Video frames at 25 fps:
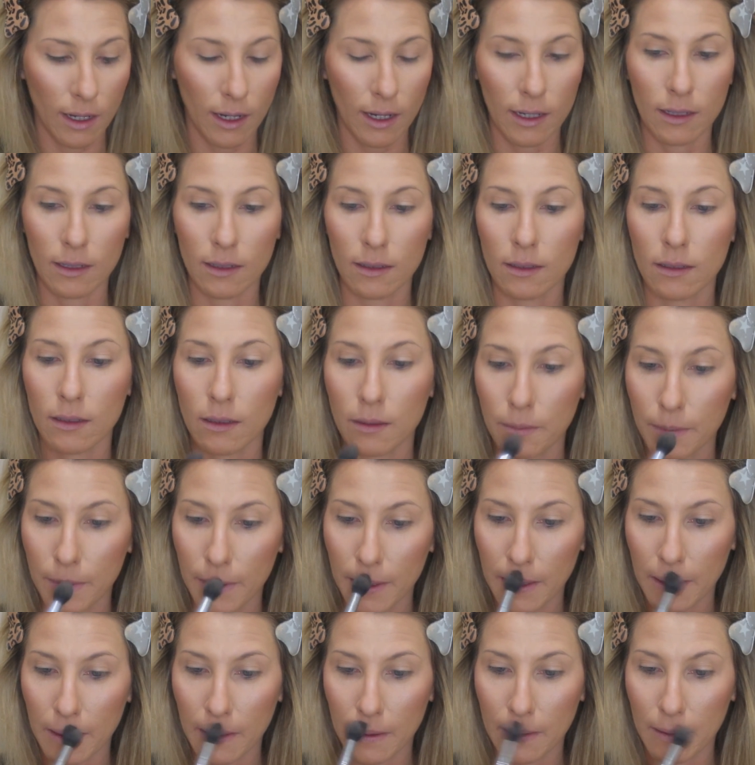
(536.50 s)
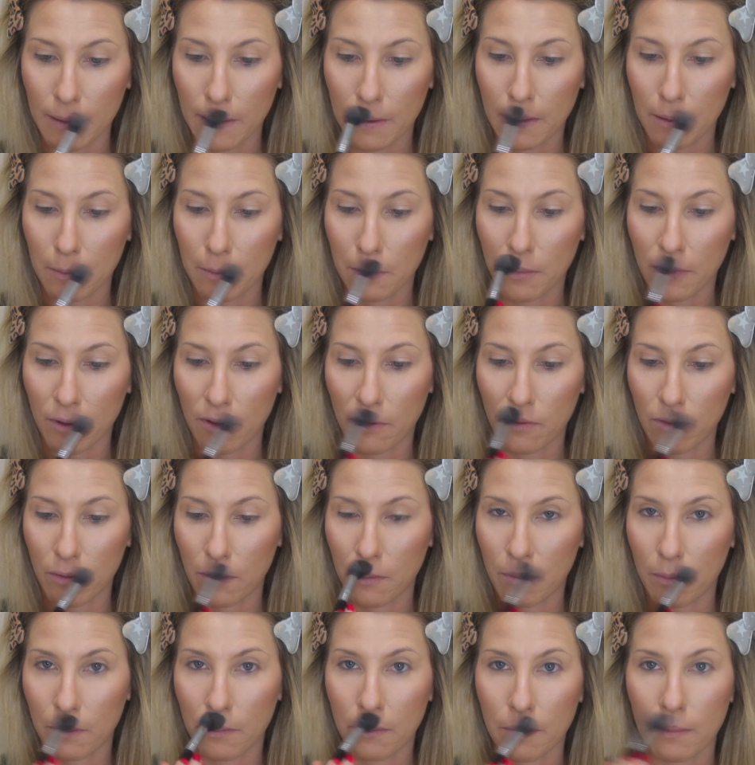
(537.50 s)
and a little bit above
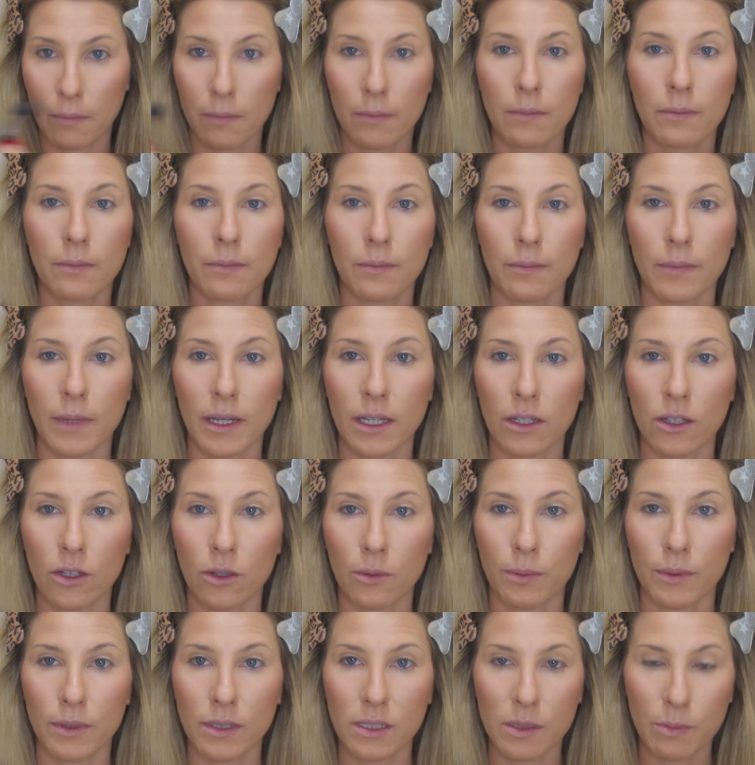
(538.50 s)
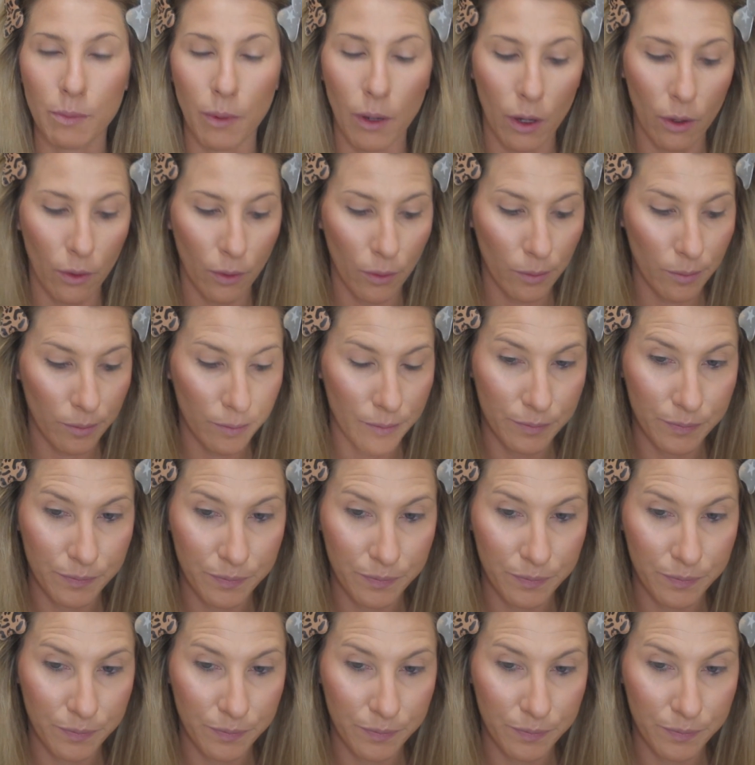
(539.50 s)
my Cupid's bow.